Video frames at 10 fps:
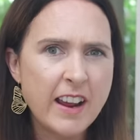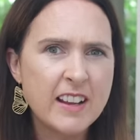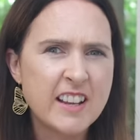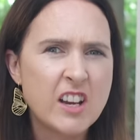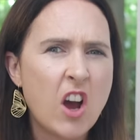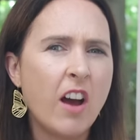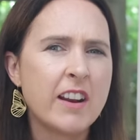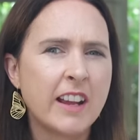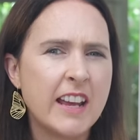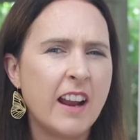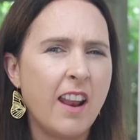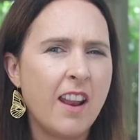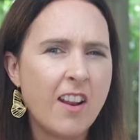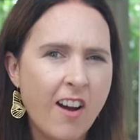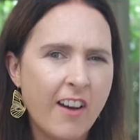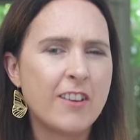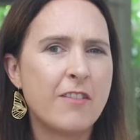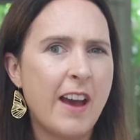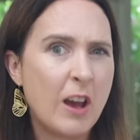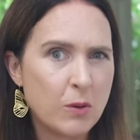like it's iconic in a lot
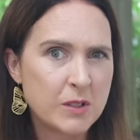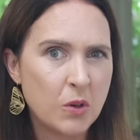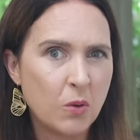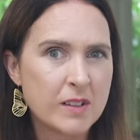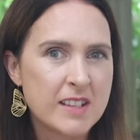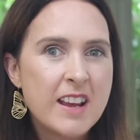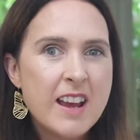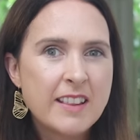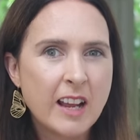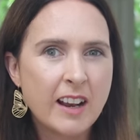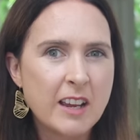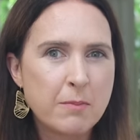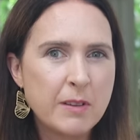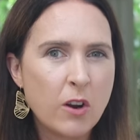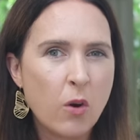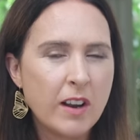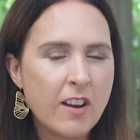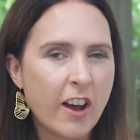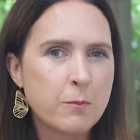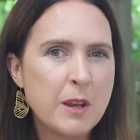of households that, like, you know, a
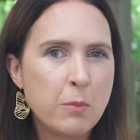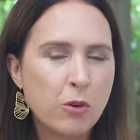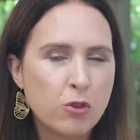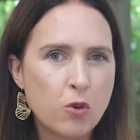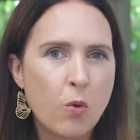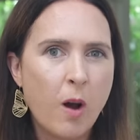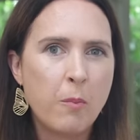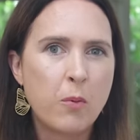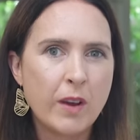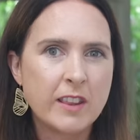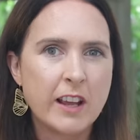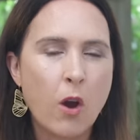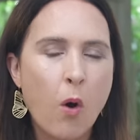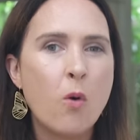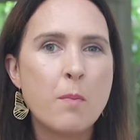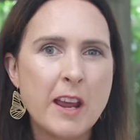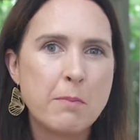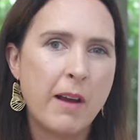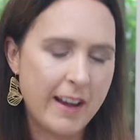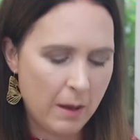lot of people grew up with like
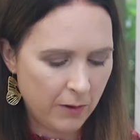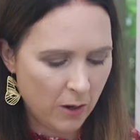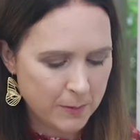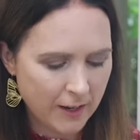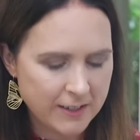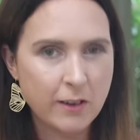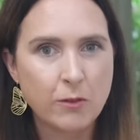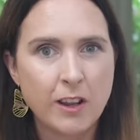homemade pineapple upside down